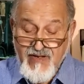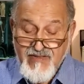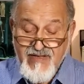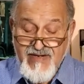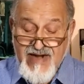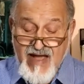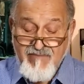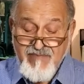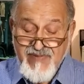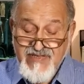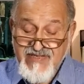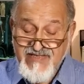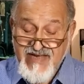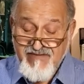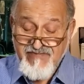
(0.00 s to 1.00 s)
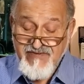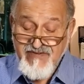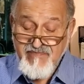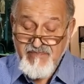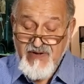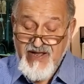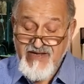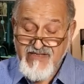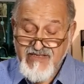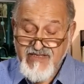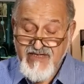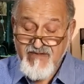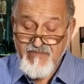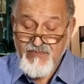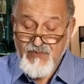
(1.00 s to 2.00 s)
The number 7 plays
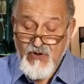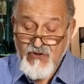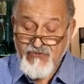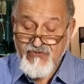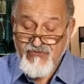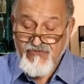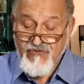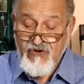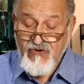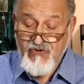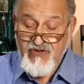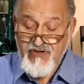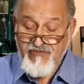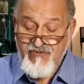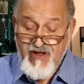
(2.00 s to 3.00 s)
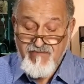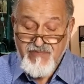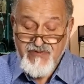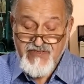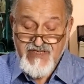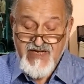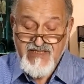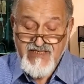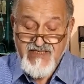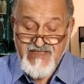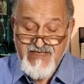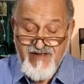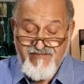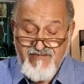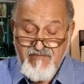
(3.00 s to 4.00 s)
an important role and represents the
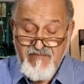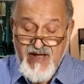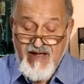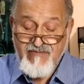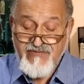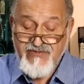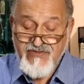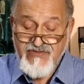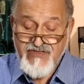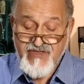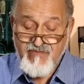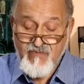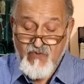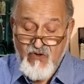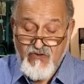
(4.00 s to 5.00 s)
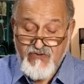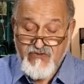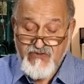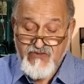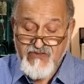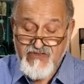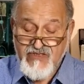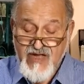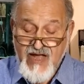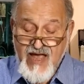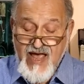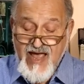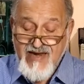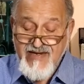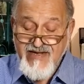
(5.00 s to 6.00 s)
7 bounteous immortals
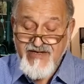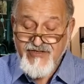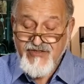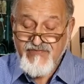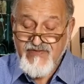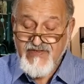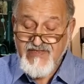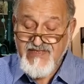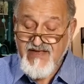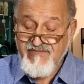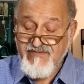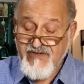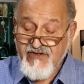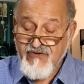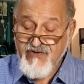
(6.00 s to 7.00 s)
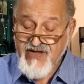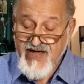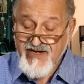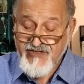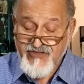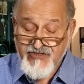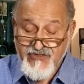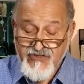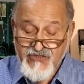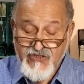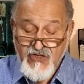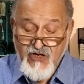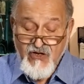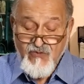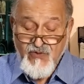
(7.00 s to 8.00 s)
and each of the 7 creations
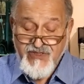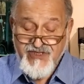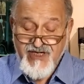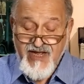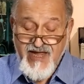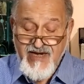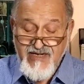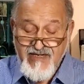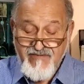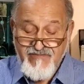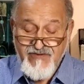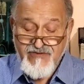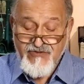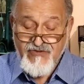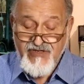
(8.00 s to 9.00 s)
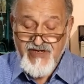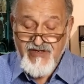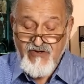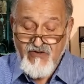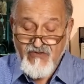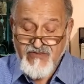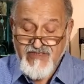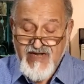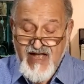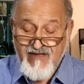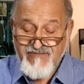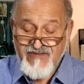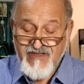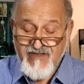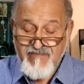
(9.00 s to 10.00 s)
which are individually looked
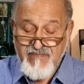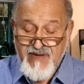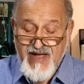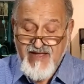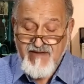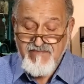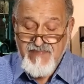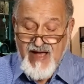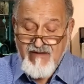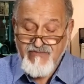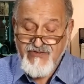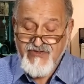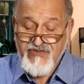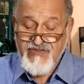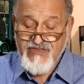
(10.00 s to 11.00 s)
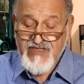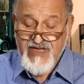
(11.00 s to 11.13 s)
after by a bounteous